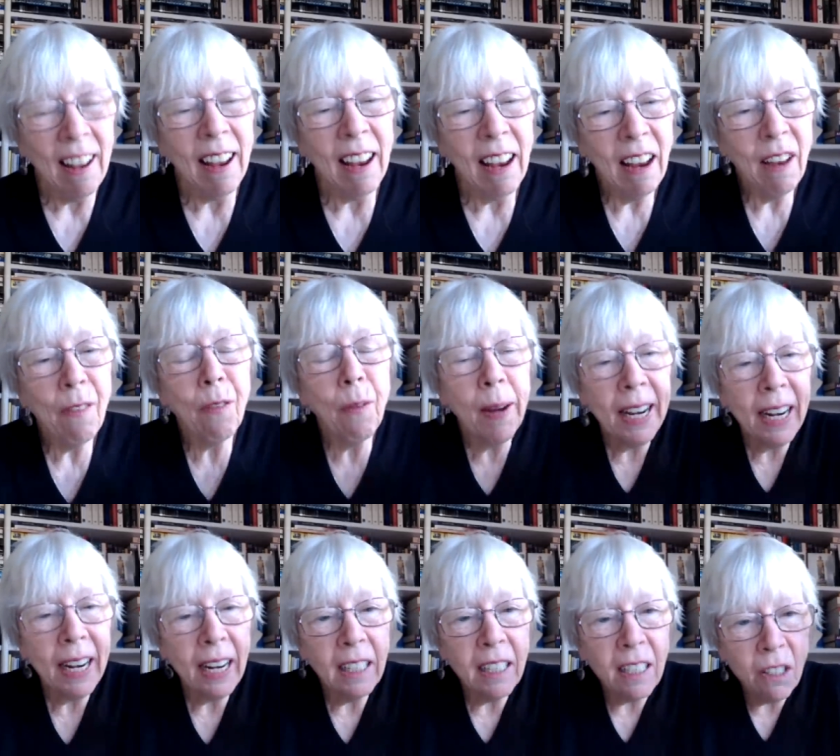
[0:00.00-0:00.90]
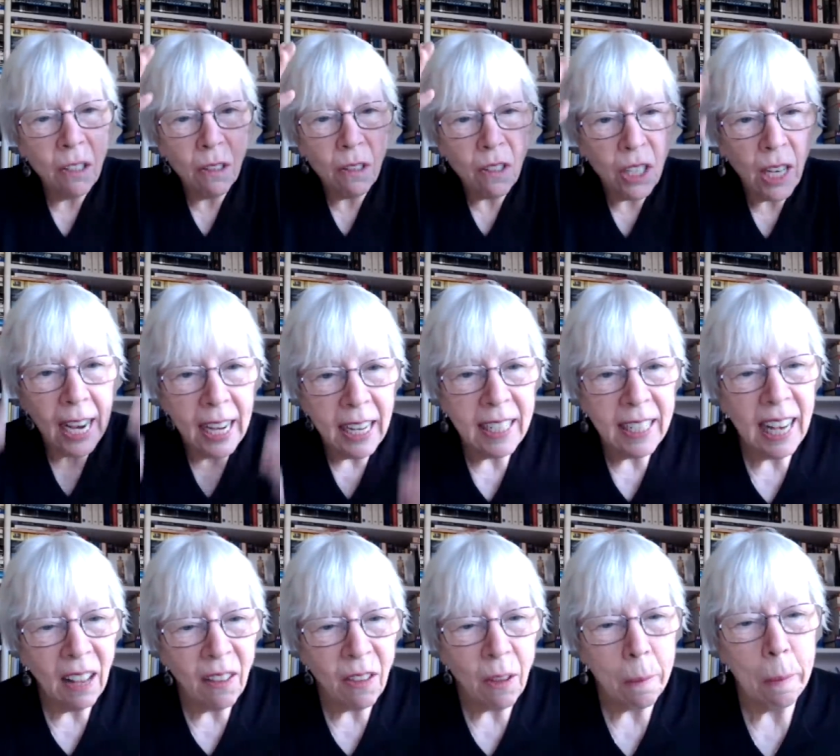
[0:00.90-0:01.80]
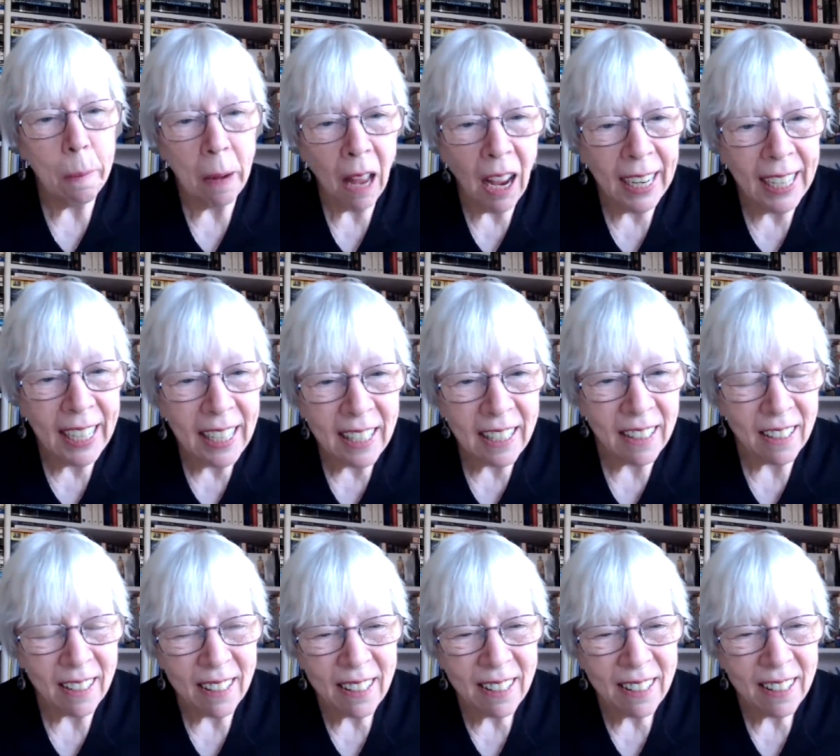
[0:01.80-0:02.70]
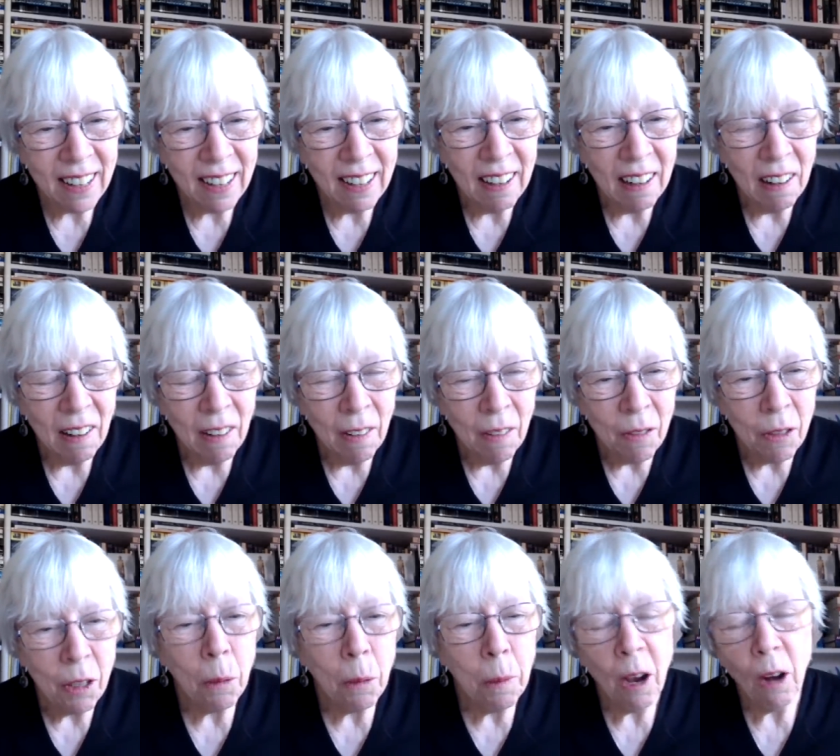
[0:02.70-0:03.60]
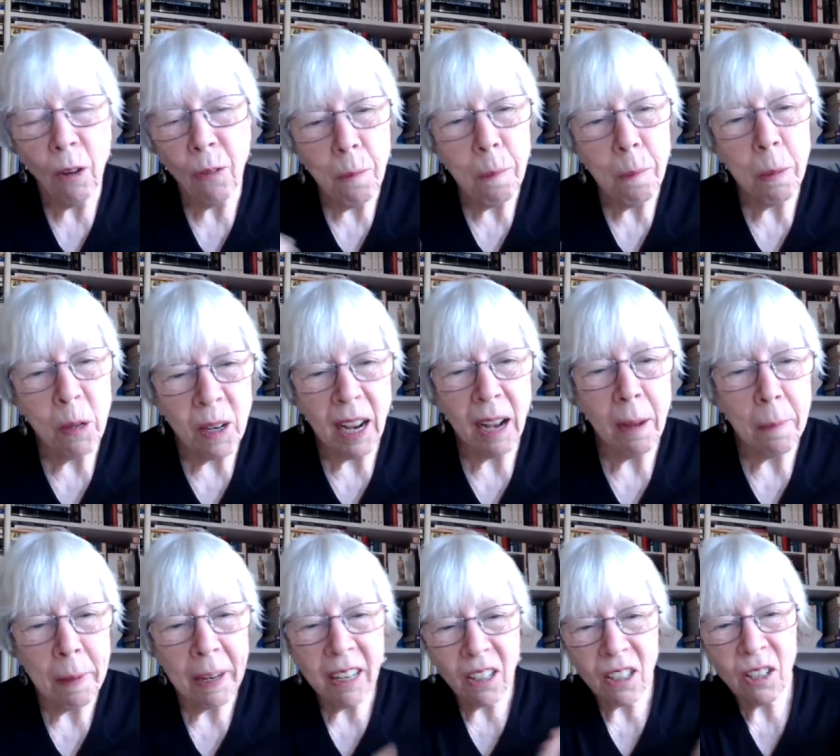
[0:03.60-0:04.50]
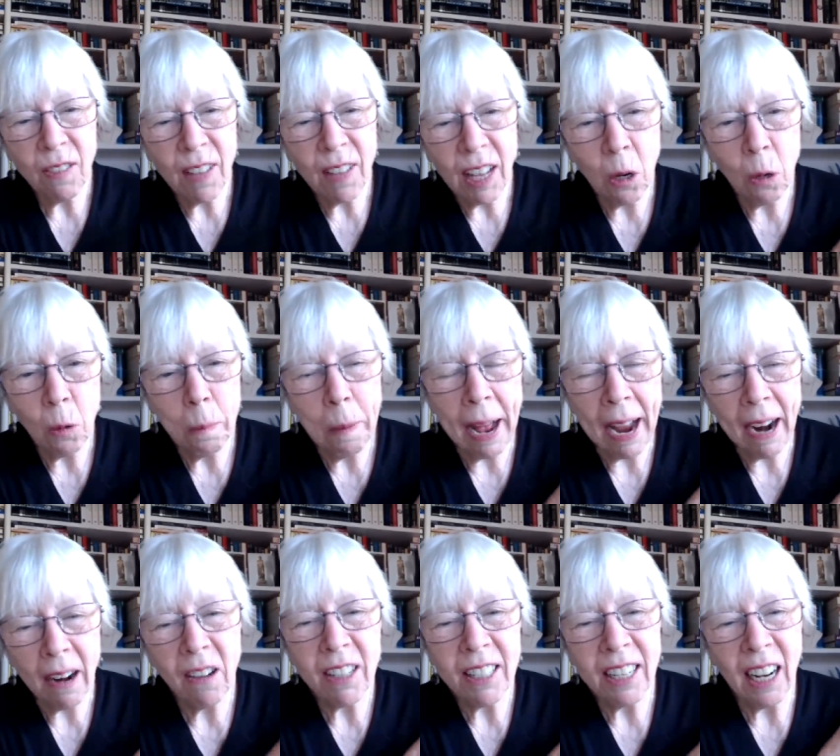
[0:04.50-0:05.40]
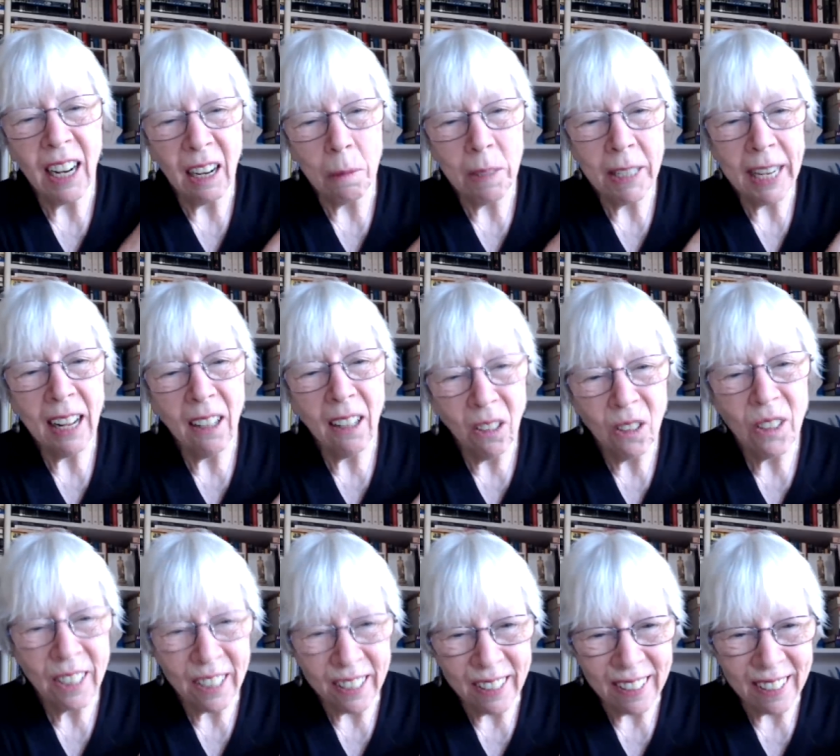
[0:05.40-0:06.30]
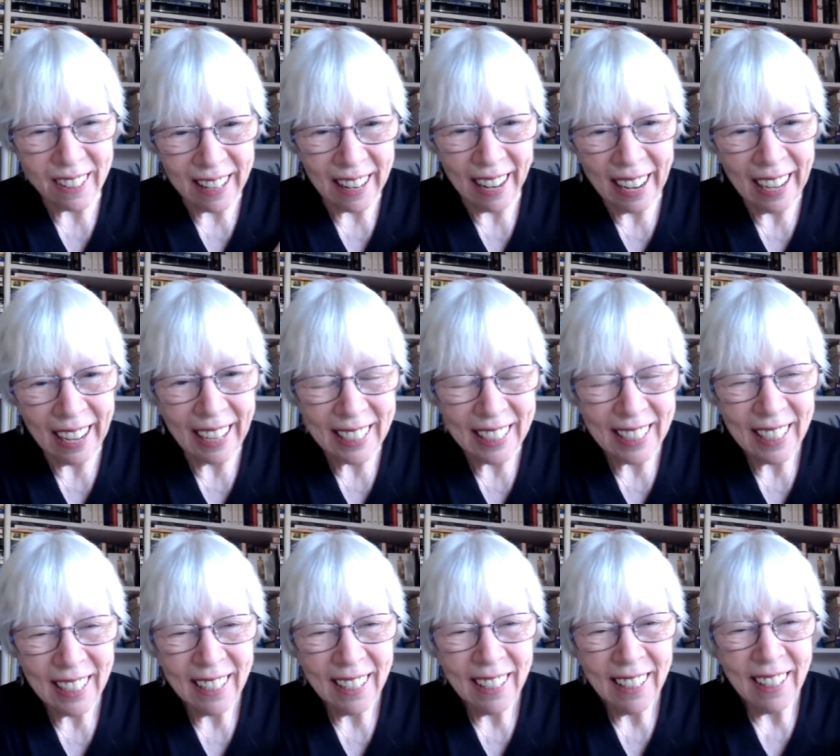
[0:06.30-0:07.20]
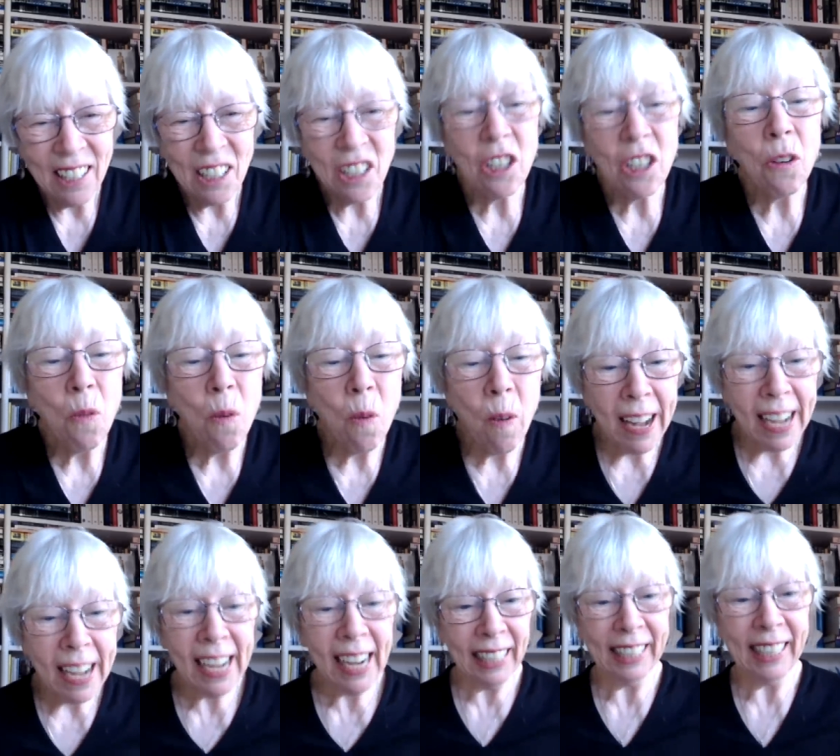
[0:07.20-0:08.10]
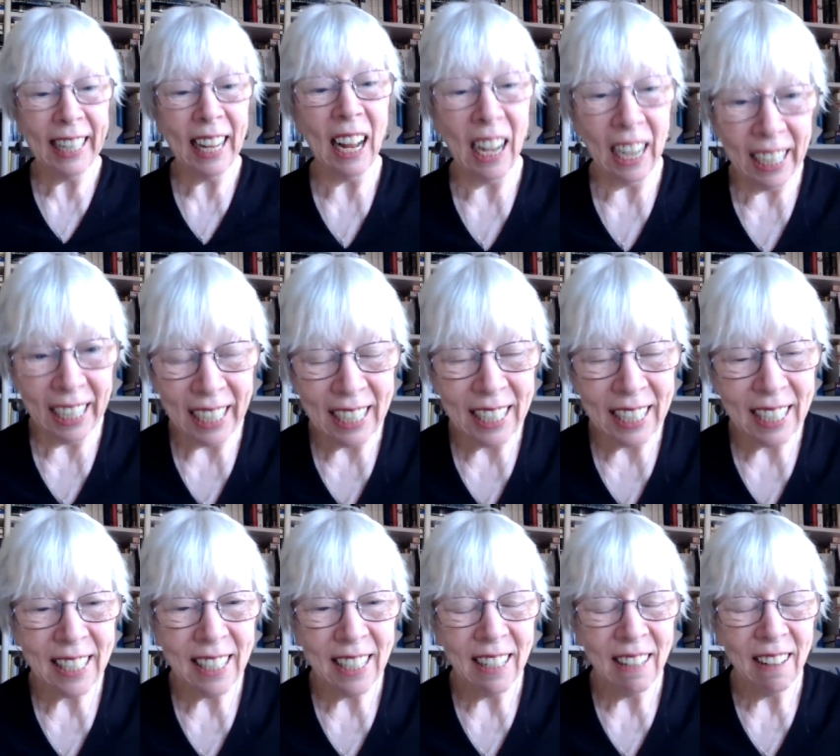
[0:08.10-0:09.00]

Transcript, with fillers: if we can sort of take down the blinders that we often put up because of that old paradigm tells us that to realize